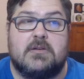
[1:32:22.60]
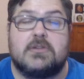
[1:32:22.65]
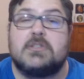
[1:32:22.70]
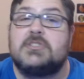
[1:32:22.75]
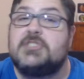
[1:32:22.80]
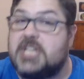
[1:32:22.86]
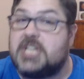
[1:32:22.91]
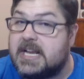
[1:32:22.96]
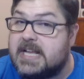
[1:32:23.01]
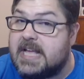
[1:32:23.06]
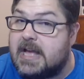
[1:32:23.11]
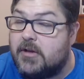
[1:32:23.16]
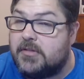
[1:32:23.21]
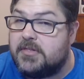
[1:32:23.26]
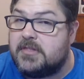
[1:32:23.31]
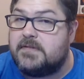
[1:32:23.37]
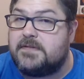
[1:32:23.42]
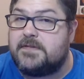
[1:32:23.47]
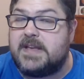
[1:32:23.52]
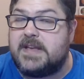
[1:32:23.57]
check
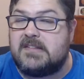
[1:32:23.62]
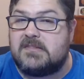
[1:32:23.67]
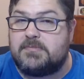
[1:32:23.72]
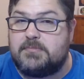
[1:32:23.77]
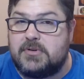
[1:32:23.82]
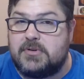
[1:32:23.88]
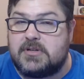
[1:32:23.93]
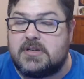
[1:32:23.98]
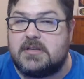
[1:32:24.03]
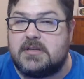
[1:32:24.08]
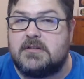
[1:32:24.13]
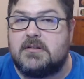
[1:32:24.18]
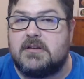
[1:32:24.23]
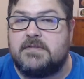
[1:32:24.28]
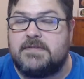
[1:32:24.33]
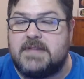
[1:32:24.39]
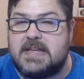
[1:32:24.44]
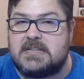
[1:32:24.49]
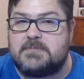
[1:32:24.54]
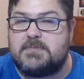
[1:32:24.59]
out the Facebook
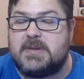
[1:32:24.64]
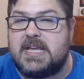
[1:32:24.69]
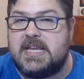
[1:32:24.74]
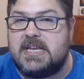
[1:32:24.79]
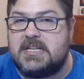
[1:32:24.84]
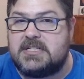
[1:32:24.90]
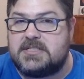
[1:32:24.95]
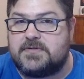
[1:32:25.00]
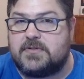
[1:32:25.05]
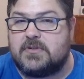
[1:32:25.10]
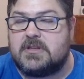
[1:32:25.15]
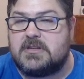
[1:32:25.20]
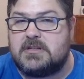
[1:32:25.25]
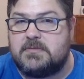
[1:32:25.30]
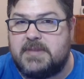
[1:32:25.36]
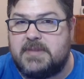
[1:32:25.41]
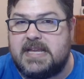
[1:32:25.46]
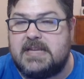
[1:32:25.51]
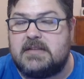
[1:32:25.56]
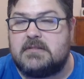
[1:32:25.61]
event page for the
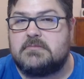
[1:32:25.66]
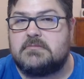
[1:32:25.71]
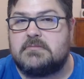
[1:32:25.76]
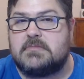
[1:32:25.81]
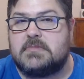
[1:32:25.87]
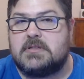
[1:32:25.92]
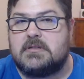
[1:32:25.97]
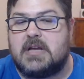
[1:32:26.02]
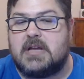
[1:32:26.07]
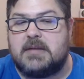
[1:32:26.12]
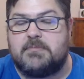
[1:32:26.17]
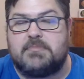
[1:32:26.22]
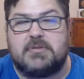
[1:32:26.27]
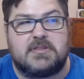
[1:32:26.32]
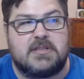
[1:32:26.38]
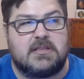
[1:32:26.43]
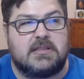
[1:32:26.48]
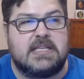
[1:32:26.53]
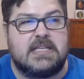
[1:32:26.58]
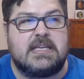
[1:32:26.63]
debate. I
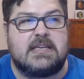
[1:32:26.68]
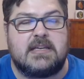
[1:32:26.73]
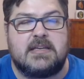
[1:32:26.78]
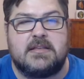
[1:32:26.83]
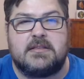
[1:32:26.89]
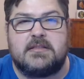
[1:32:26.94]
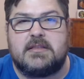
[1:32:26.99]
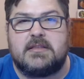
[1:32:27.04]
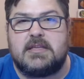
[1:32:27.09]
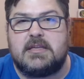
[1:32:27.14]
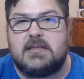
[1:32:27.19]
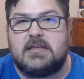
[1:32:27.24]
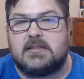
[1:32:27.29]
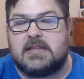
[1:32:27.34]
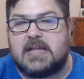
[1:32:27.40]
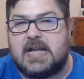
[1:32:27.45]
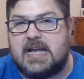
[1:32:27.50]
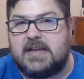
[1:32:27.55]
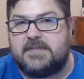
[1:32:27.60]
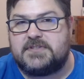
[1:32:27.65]
put the link in the
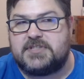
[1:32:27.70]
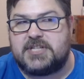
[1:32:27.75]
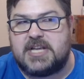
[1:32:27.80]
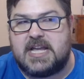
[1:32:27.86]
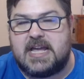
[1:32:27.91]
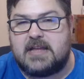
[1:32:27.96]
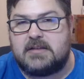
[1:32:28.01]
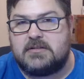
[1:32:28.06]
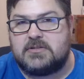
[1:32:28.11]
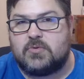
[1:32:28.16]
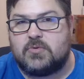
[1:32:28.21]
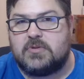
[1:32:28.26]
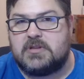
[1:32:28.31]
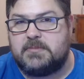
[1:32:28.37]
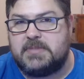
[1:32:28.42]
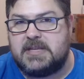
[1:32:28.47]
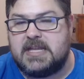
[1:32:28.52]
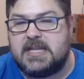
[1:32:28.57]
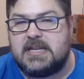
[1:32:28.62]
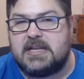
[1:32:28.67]
live chat toward
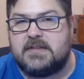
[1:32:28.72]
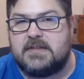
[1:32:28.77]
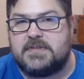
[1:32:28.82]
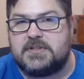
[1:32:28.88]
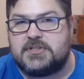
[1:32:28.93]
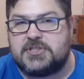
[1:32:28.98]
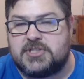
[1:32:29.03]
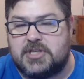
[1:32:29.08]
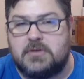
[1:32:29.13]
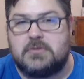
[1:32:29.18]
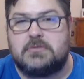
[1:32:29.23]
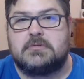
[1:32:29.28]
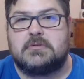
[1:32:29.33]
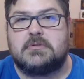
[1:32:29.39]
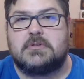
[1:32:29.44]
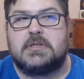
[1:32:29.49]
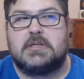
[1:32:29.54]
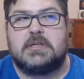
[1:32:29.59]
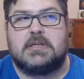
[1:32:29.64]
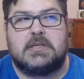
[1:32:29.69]
the beginning of the show.
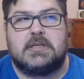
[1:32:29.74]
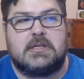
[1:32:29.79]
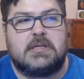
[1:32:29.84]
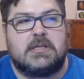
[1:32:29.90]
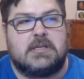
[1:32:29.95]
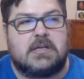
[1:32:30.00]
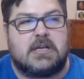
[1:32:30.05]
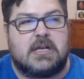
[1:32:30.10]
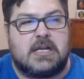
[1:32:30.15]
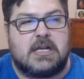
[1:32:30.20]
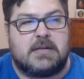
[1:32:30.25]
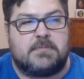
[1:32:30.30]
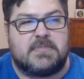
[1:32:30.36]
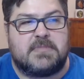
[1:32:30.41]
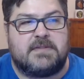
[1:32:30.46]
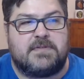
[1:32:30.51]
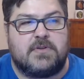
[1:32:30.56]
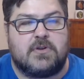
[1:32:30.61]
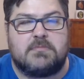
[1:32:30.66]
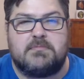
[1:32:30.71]

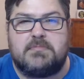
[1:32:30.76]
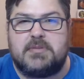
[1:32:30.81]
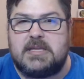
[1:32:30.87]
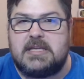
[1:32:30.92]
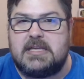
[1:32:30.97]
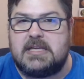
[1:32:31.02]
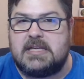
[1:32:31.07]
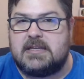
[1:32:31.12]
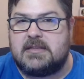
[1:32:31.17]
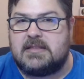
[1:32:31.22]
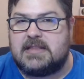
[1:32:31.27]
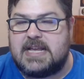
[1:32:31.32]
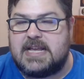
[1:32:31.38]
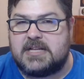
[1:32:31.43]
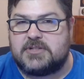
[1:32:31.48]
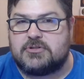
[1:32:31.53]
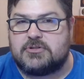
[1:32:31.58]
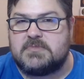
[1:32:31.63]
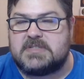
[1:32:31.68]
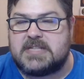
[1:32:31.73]
If you can be in
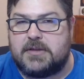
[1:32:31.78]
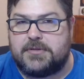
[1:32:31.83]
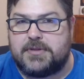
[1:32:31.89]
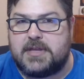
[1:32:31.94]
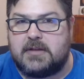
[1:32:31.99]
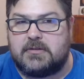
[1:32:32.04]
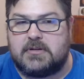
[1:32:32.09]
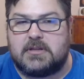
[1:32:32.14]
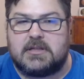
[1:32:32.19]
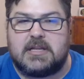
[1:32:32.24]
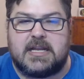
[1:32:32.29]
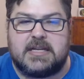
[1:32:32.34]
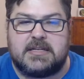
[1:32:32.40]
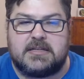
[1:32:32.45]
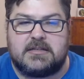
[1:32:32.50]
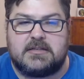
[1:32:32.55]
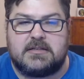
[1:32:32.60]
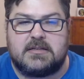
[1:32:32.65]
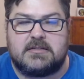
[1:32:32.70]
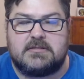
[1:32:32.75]
Landrum, South
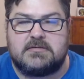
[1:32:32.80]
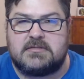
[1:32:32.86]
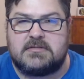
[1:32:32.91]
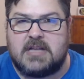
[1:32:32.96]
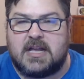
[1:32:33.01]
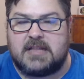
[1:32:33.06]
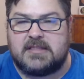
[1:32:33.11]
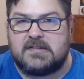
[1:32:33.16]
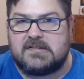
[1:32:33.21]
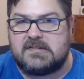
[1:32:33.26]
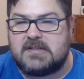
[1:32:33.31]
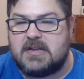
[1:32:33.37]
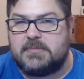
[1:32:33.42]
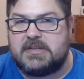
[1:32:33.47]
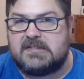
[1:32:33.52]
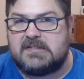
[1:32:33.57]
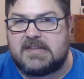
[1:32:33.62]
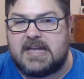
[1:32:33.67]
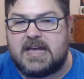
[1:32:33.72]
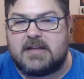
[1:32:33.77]
Carolina, not this
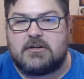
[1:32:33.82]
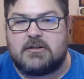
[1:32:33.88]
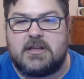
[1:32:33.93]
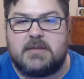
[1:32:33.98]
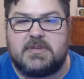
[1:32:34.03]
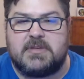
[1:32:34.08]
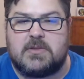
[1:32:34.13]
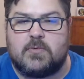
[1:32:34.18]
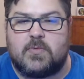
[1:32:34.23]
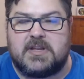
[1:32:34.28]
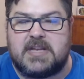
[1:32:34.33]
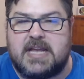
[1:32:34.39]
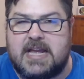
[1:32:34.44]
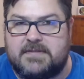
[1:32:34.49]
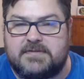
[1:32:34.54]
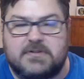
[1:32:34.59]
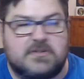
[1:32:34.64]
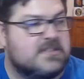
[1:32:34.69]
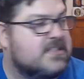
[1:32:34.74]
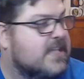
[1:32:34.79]
coming Saturday, but the one
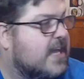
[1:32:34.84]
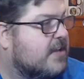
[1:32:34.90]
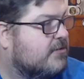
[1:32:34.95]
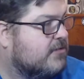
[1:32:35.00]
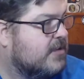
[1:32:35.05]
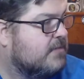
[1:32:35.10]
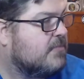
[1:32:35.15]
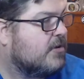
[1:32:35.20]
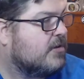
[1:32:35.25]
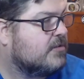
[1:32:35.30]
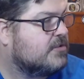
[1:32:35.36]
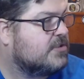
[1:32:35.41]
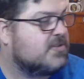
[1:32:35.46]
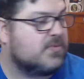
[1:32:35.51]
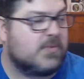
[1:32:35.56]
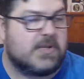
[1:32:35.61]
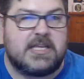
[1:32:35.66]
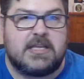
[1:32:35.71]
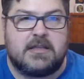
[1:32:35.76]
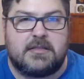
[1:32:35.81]
after, Saturday, March
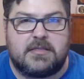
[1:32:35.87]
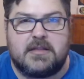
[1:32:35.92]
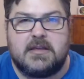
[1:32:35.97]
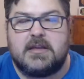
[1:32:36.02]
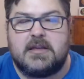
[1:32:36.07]
20th,